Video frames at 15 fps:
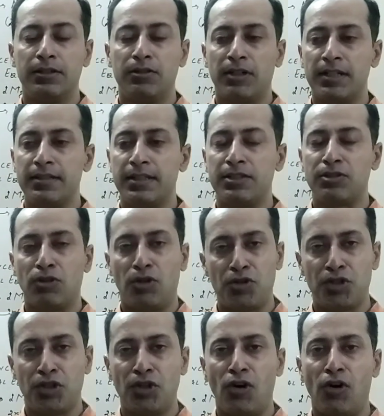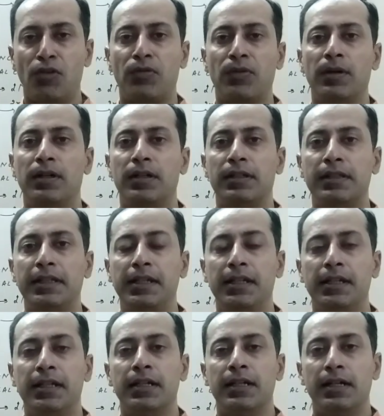you can say solution of
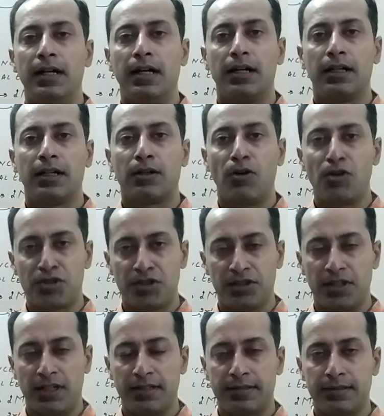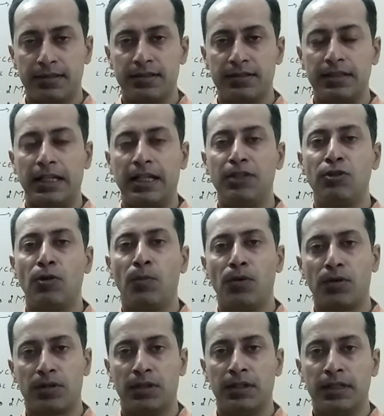the question answers in your
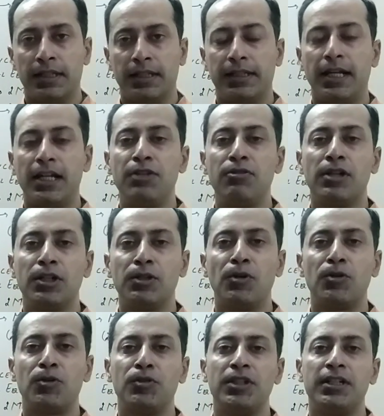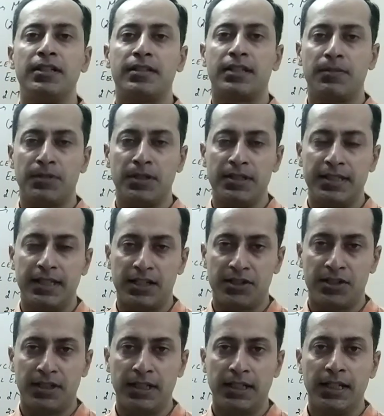book, then you can go to the description
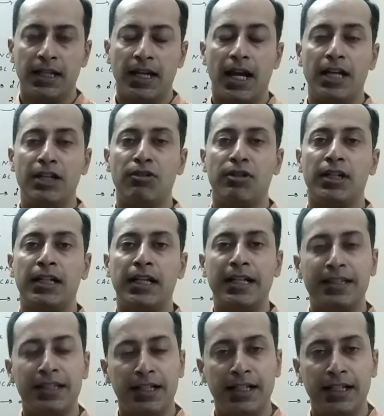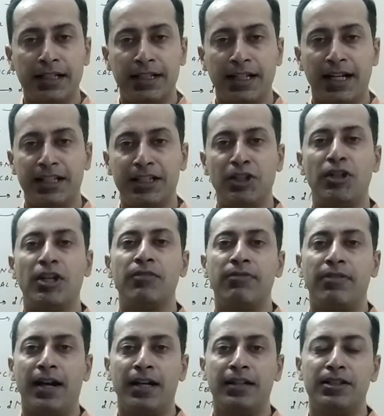section and you can click the link and you can
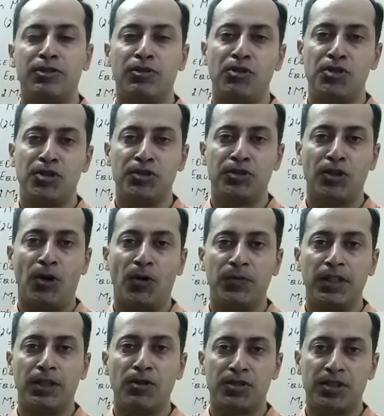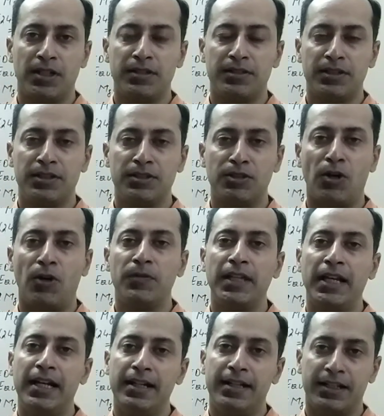find the solutions of the question answers of
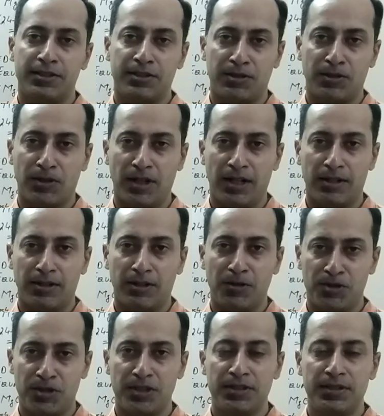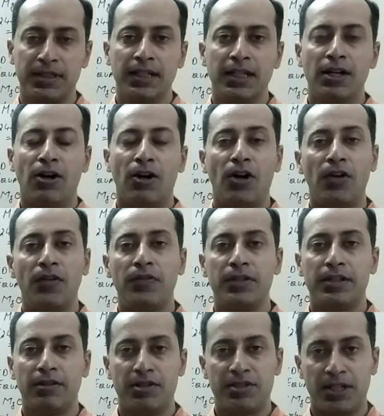the in-text questions
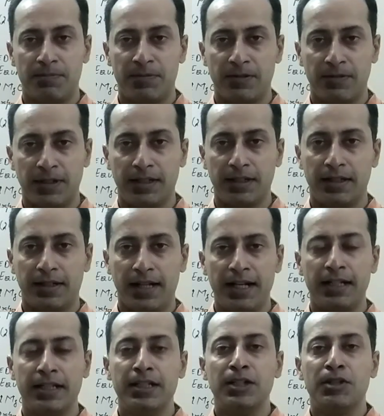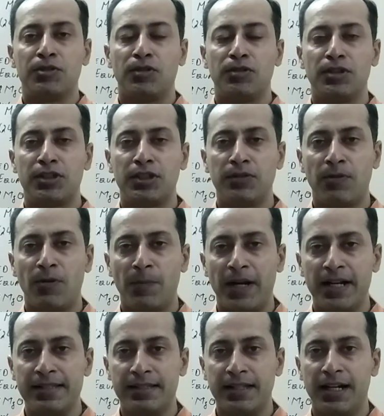of your chapter 1, right? So this is from
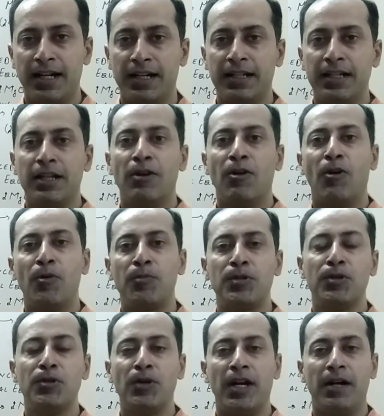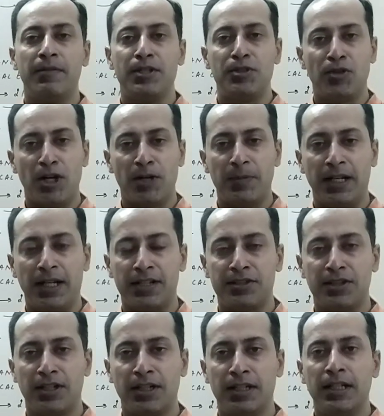my side. Hope you have enjoyed my
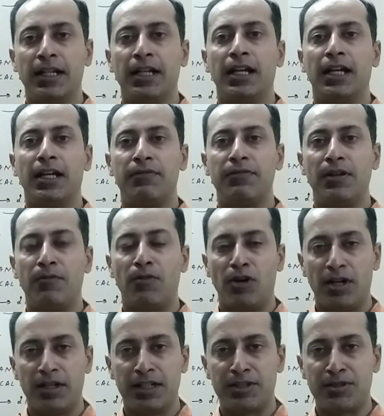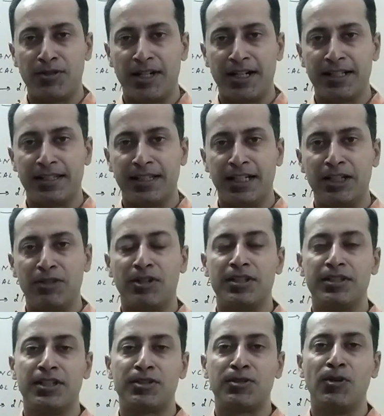lecture. If you have not understood anything, you
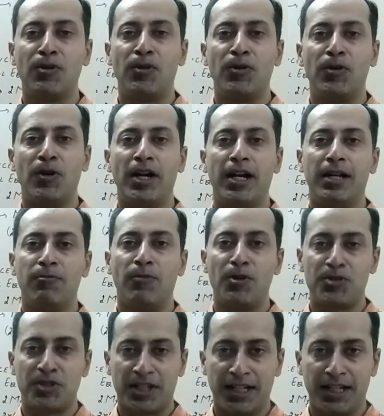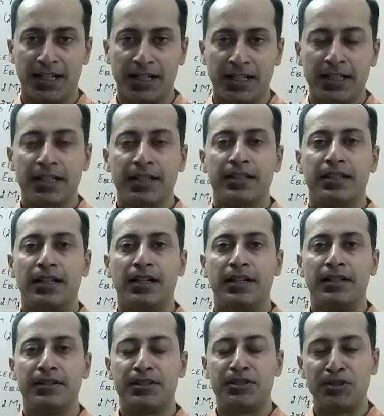can just go and watch again.
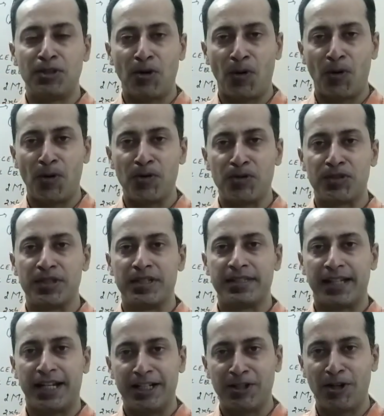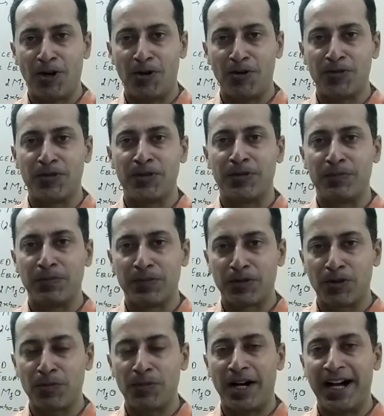This is your host signing off.
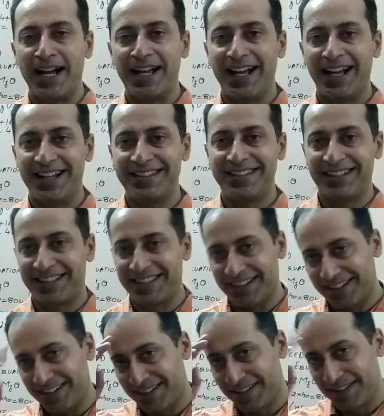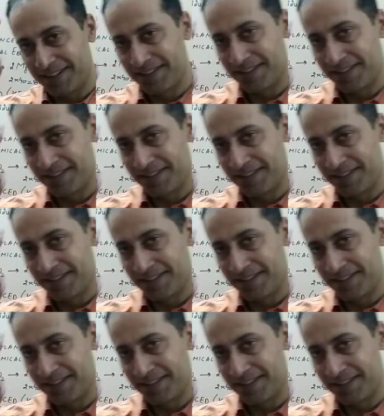Goodbye and take care.